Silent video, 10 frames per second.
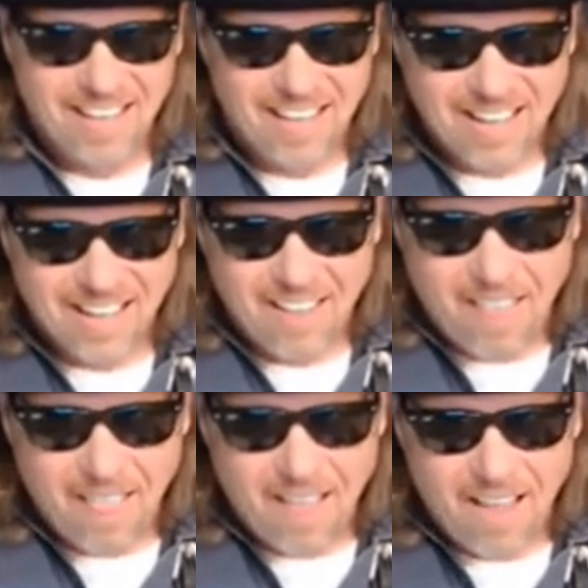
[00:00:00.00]

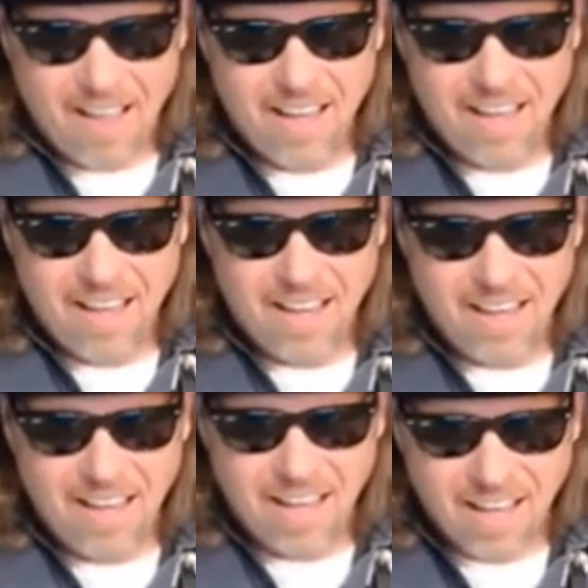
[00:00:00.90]

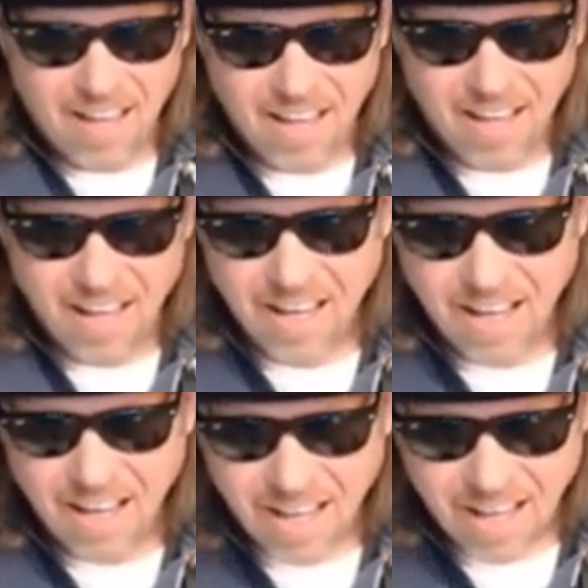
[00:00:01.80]

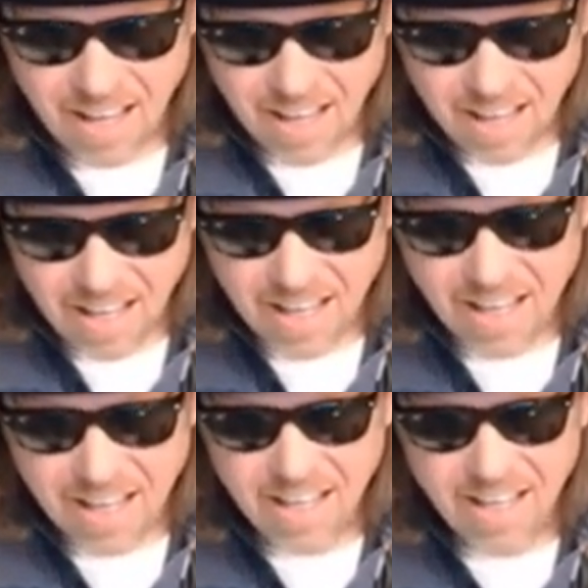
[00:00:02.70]

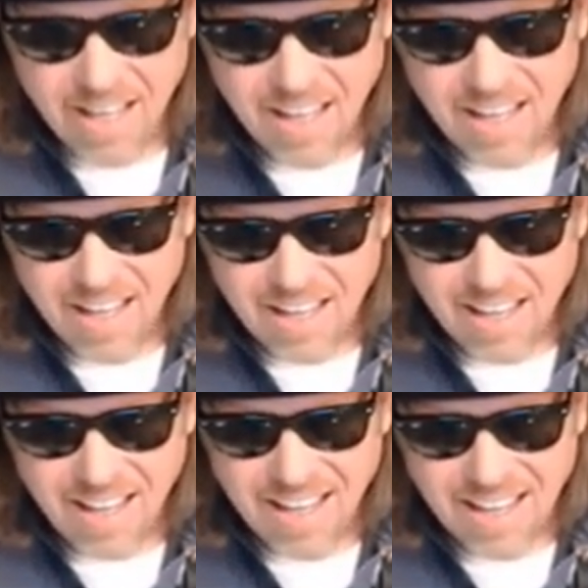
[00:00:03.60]

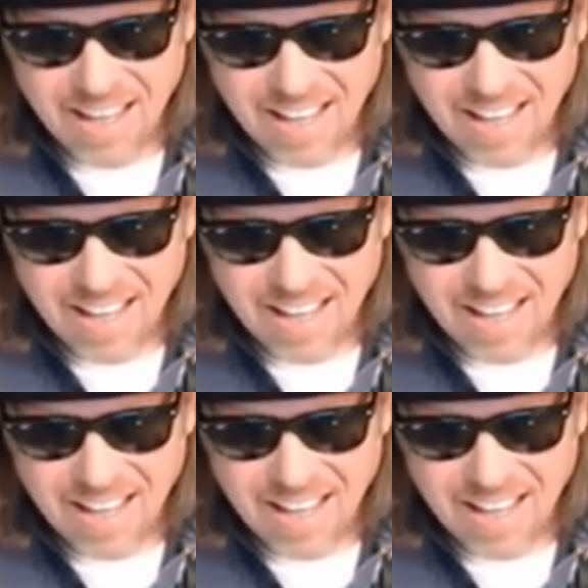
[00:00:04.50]
[no speech]